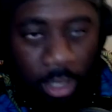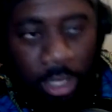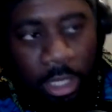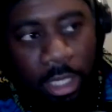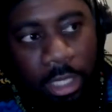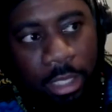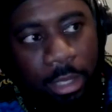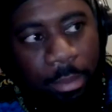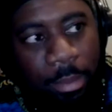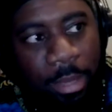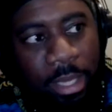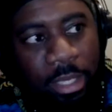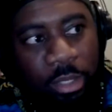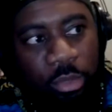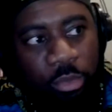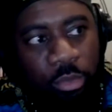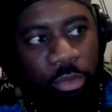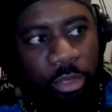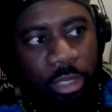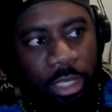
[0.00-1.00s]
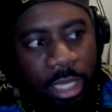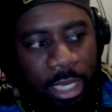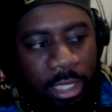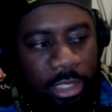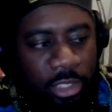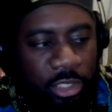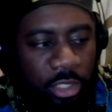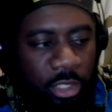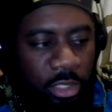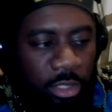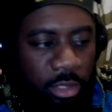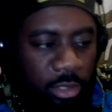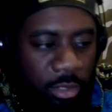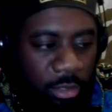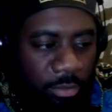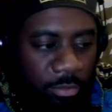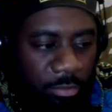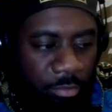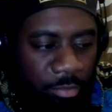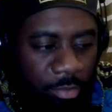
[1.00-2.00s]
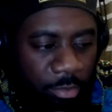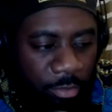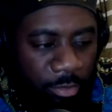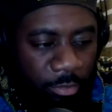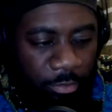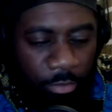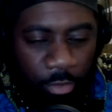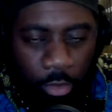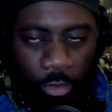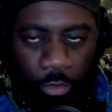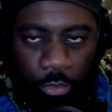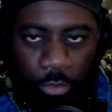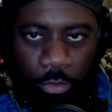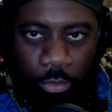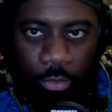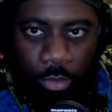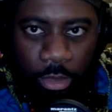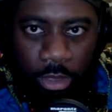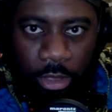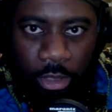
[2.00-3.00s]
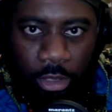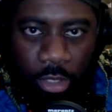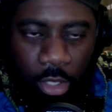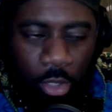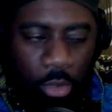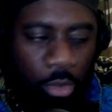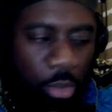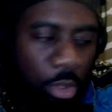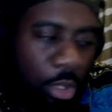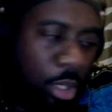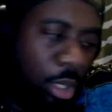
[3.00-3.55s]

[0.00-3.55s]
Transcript: in the Medunetter, of those who didn't know.